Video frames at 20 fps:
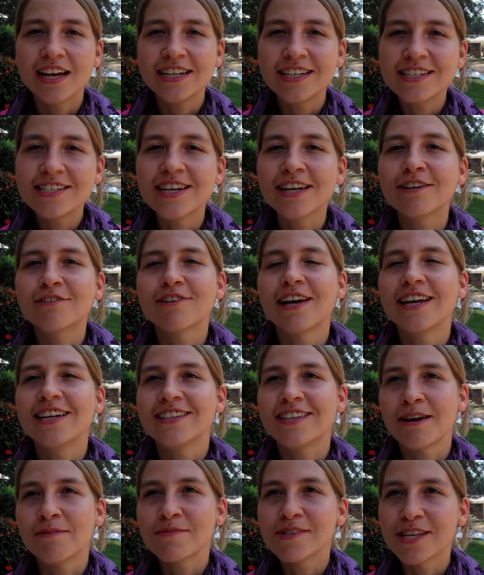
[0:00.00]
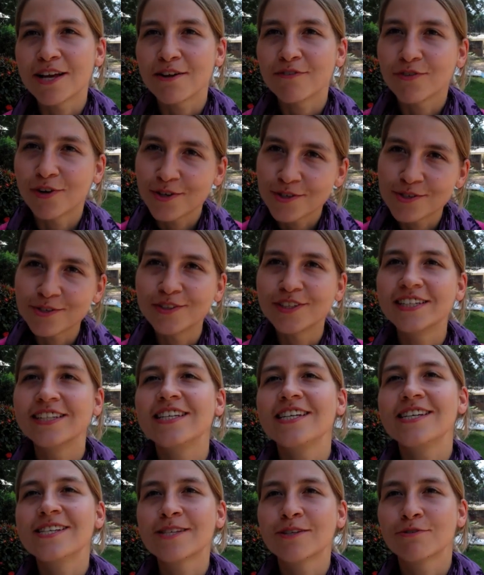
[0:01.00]
integrate themselves also in
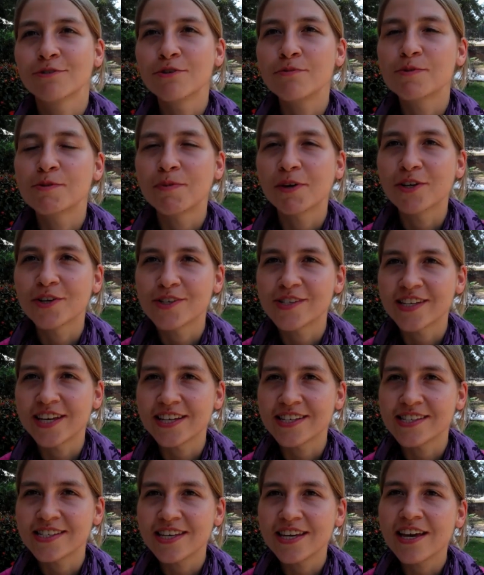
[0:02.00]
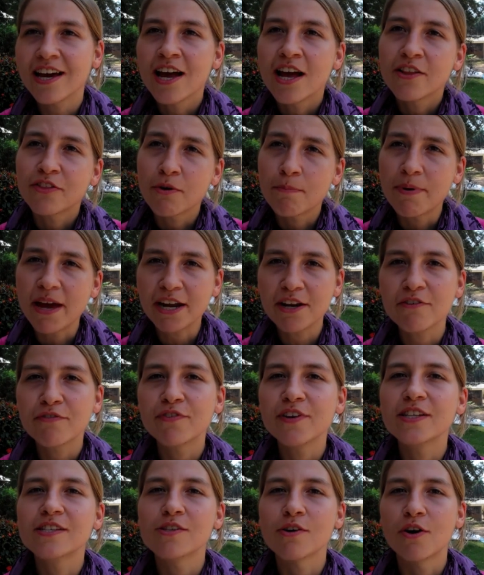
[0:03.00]
these groups because they see the
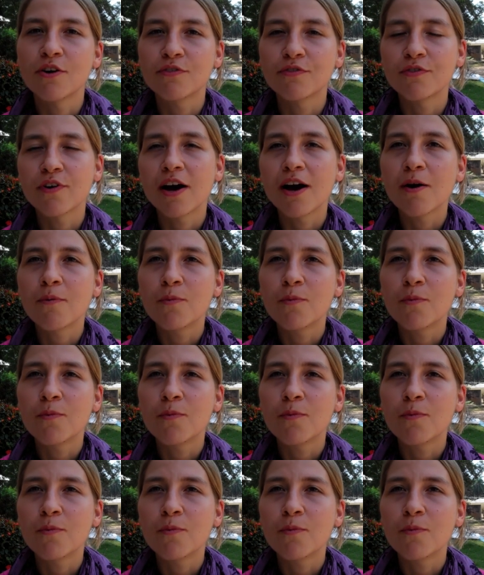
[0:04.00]
benefits of uh,